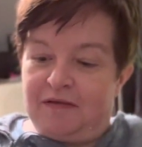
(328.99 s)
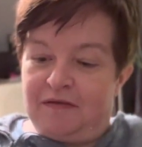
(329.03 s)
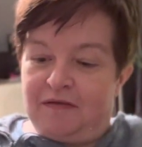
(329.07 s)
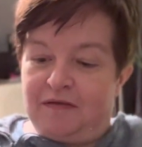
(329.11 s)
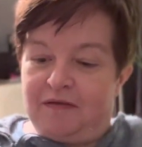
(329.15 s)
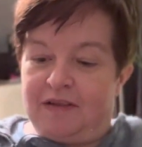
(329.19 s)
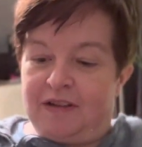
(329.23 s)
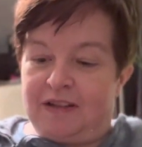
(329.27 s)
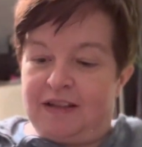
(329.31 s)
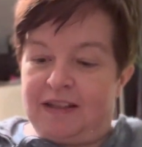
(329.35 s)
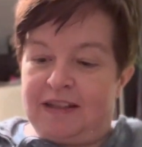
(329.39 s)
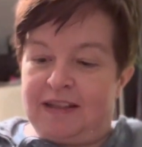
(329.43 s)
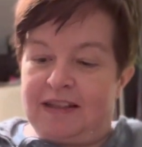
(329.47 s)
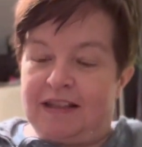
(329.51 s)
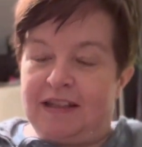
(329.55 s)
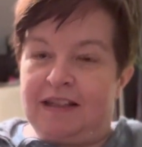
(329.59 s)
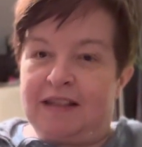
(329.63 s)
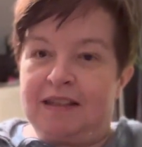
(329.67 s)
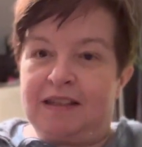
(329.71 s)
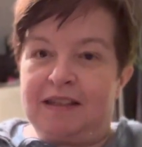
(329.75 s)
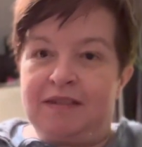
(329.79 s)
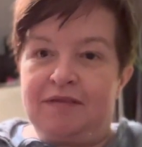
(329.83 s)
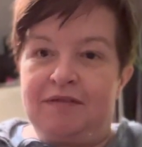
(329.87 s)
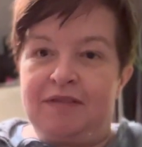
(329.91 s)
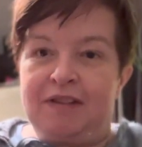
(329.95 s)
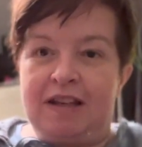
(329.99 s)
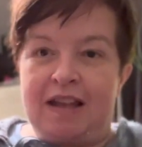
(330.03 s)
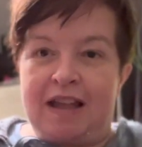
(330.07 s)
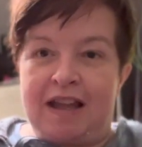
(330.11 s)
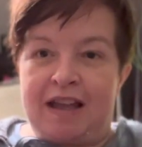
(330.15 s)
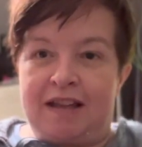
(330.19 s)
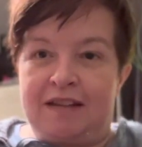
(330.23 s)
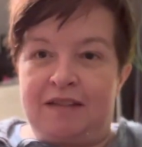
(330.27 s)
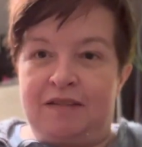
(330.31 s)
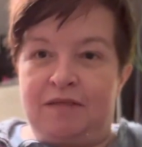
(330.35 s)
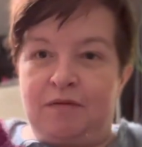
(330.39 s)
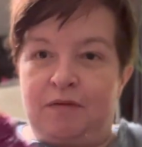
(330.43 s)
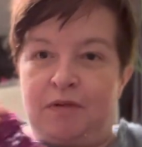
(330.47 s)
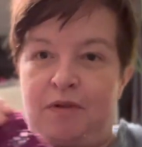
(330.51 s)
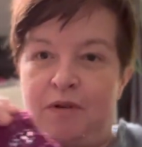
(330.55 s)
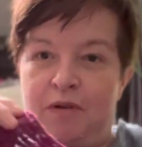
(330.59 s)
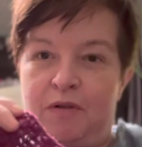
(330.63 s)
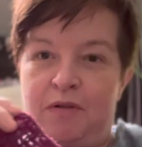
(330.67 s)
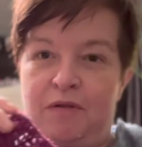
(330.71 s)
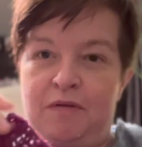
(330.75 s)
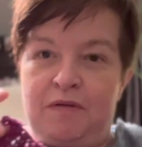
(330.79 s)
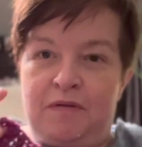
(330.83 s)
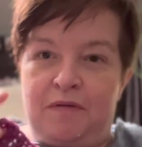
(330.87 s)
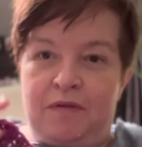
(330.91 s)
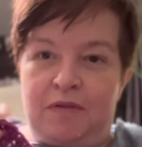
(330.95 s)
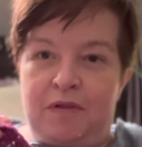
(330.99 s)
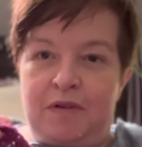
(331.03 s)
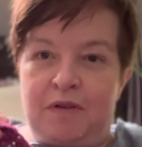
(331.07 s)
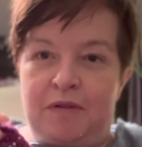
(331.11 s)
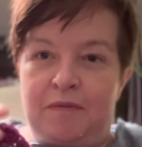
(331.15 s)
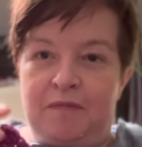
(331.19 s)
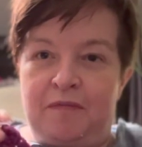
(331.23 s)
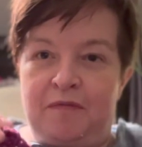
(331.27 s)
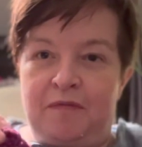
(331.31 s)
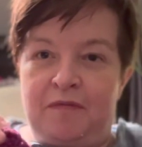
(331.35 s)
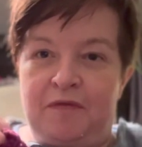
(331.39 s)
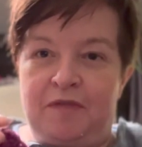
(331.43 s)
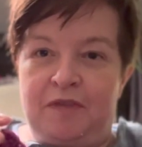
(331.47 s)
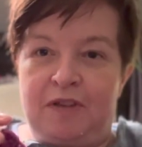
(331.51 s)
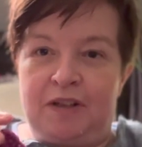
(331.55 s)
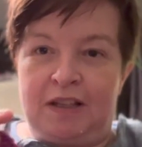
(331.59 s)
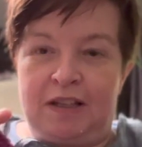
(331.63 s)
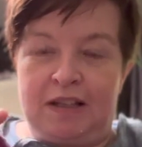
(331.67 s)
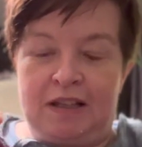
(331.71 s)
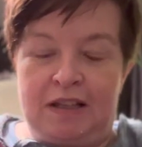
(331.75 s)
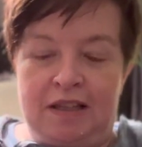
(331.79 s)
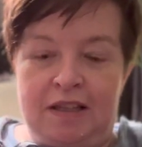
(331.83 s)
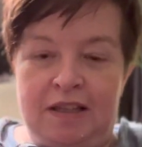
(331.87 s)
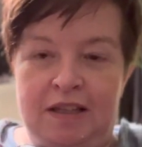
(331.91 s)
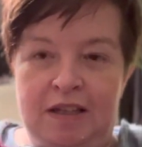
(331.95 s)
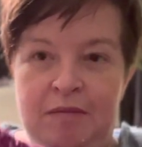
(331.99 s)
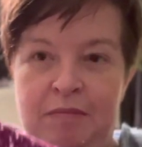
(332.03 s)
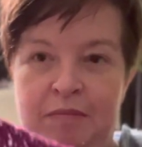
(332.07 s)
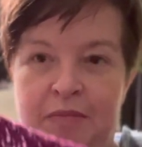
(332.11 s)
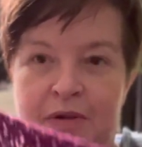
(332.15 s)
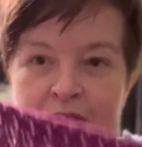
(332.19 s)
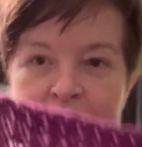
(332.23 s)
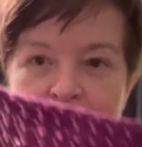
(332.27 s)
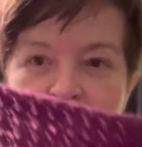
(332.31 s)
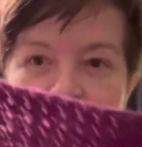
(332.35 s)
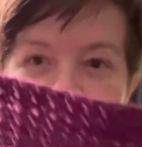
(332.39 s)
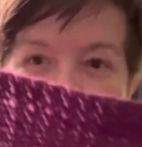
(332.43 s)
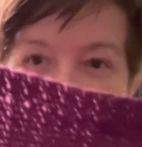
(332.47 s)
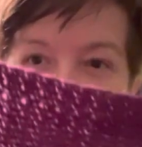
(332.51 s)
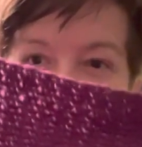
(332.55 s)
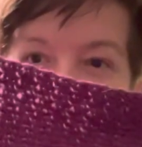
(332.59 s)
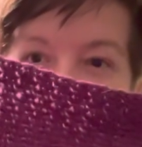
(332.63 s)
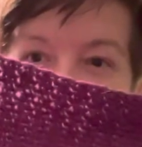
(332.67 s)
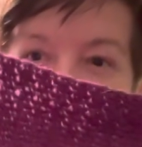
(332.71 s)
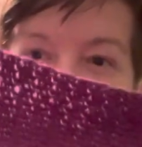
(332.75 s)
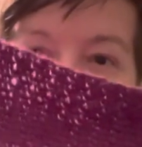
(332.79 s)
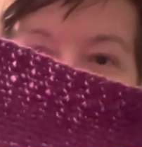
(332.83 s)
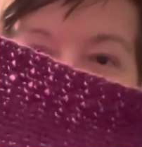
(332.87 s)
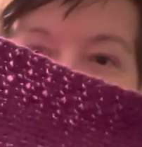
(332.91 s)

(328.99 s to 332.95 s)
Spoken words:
this is the last row from the little tip of your